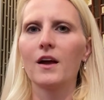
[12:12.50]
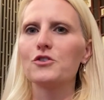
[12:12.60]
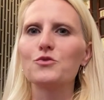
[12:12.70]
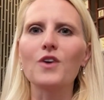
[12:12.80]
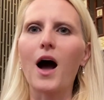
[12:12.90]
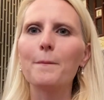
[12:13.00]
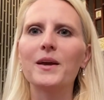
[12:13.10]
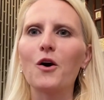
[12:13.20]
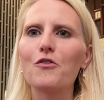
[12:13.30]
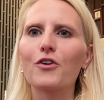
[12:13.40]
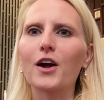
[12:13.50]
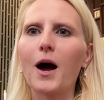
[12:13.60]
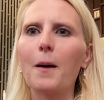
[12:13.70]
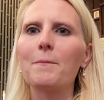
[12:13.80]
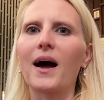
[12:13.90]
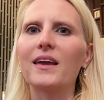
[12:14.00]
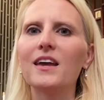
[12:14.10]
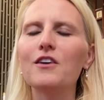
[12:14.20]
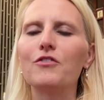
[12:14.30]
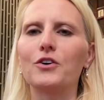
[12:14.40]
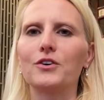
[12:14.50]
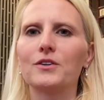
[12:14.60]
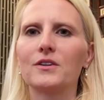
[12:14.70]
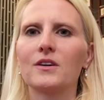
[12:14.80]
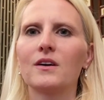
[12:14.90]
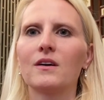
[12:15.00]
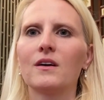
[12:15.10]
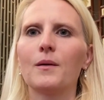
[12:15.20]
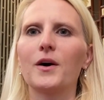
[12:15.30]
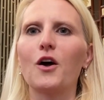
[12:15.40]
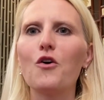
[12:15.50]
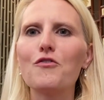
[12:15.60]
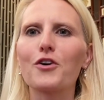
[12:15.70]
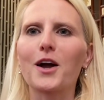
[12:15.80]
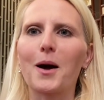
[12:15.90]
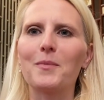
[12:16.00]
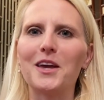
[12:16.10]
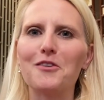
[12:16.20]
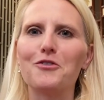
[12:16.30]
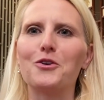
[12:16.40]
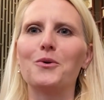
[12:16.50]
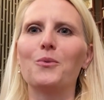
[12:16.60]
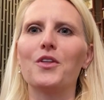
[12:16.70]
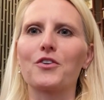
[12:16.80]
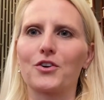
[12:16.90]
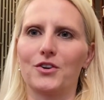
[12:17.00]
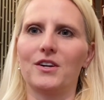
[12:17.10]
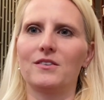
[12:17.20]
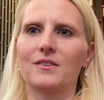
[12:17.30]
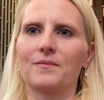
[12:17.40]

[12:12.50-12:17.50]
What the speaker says: Do not be overcome by evil, but overcome evil with good.